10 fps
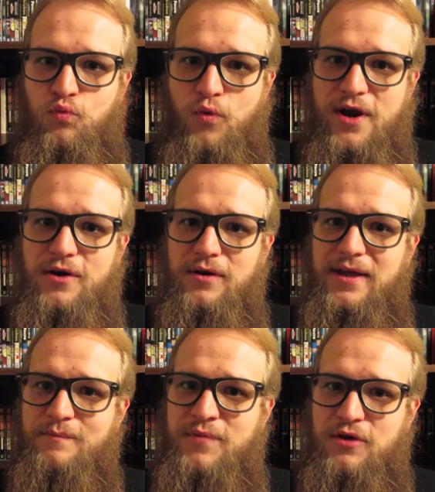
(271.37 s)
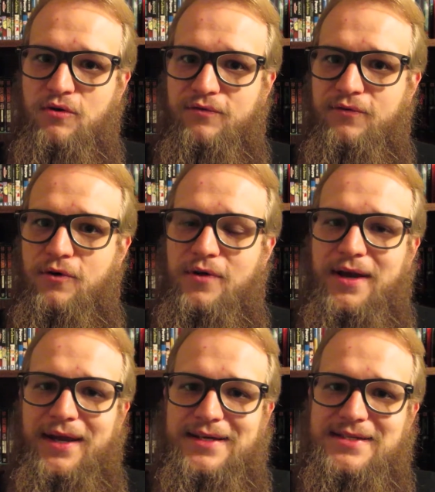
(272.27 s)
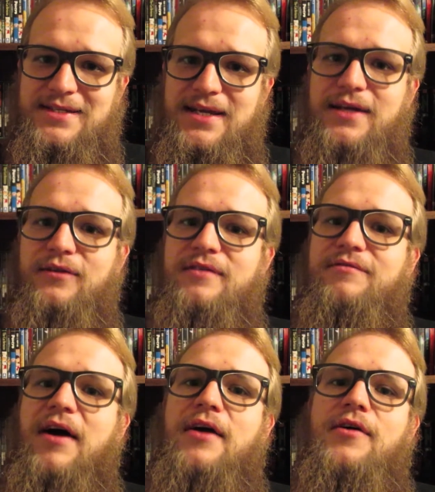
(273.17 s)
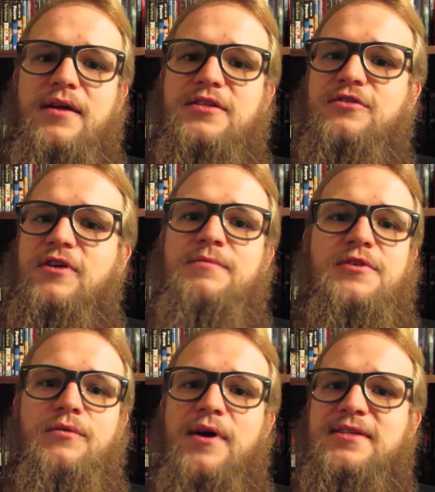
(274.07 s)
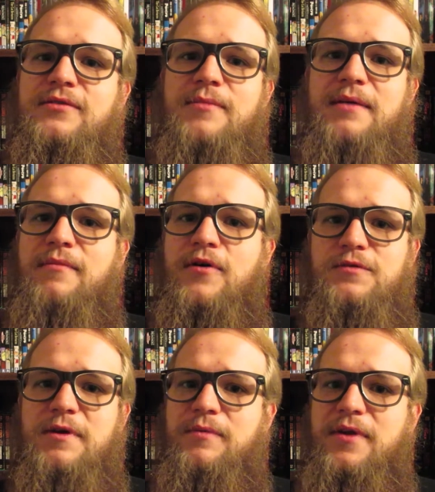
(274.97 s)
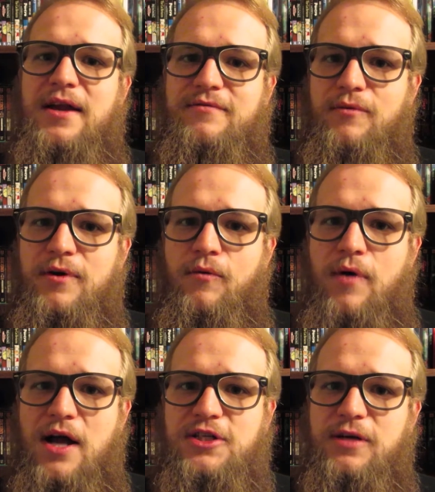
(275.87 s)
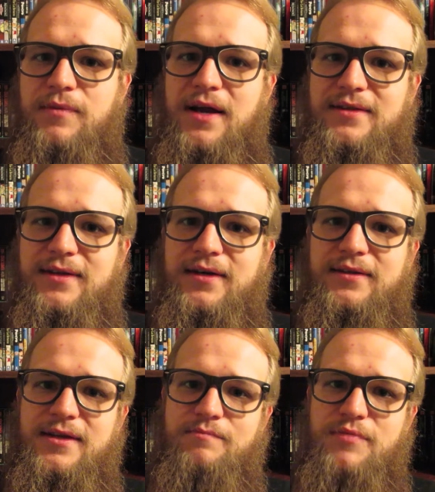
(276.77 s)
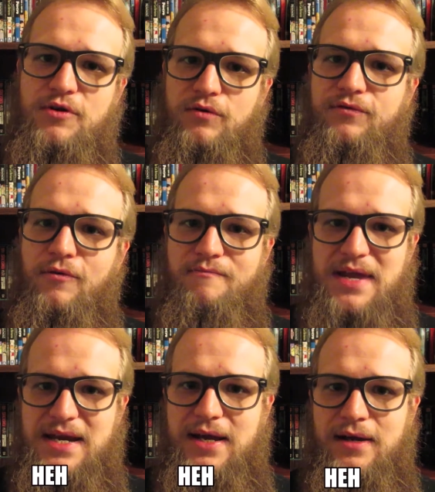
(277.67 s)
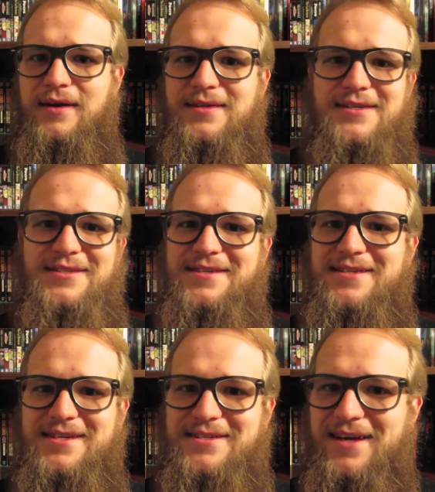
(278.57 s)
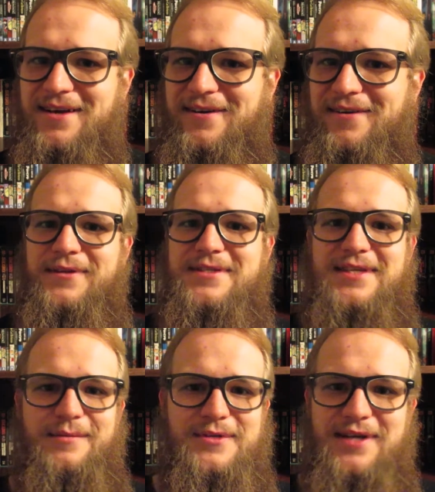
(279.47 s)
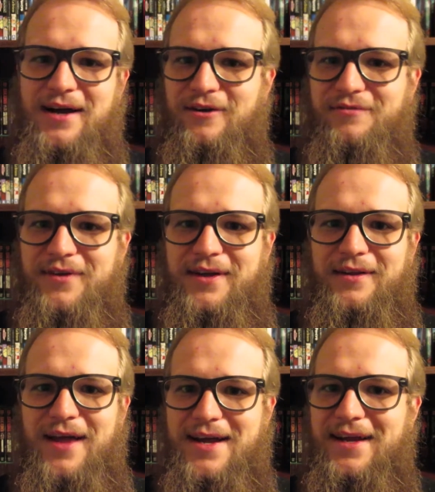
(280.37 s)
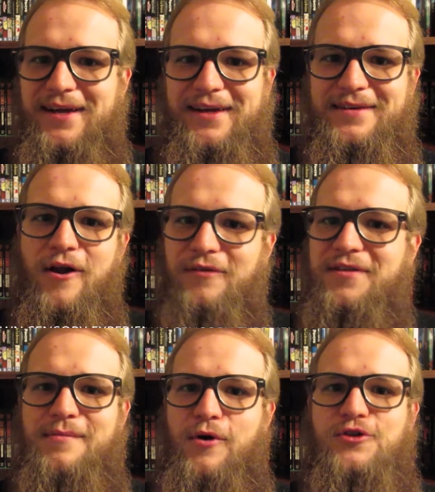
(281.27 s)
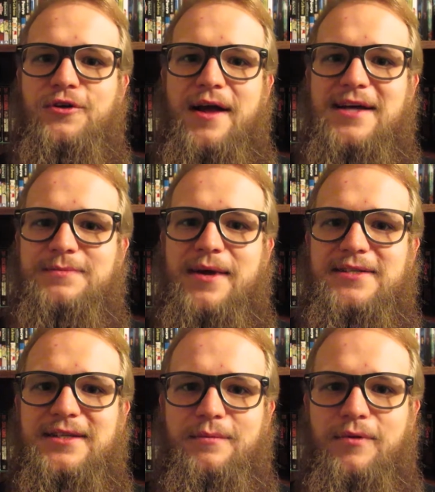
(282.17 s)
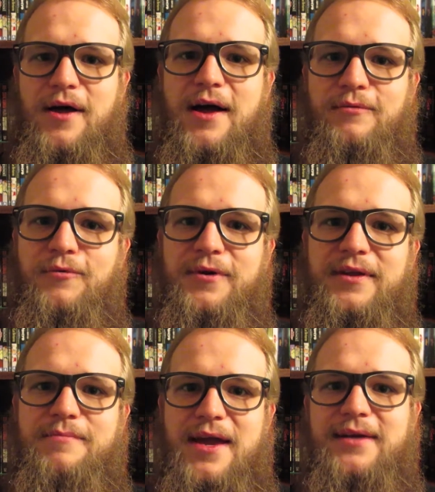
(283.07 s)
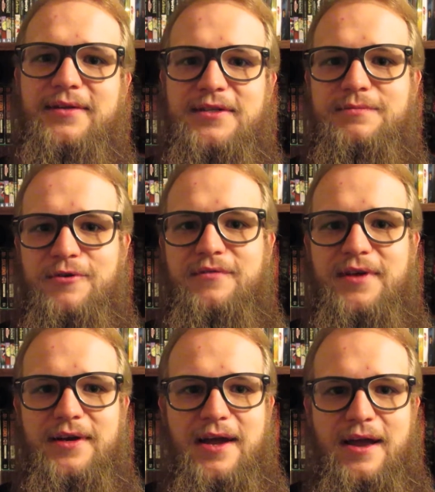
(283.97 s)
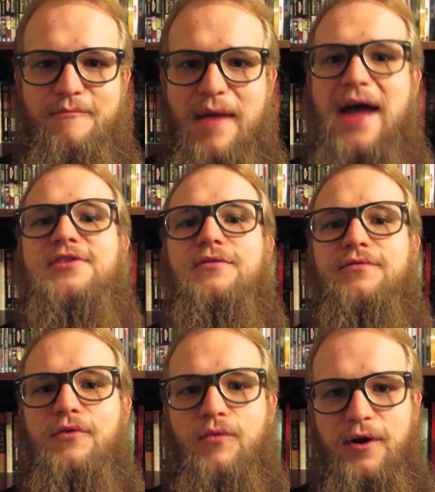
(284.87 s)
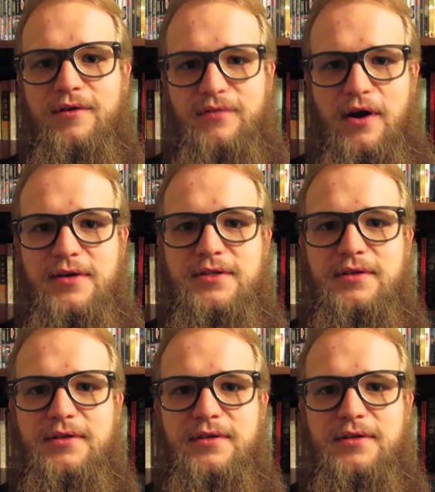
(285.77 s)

weirdly beautiful and exceedingly violent, extreme to the ways that would make most people not even want to watch it, but I think the beautiful meaning, attention to detail, the cinematography, lighting, and all of the emotional aspects of the plot really make this movie a masterful work of art.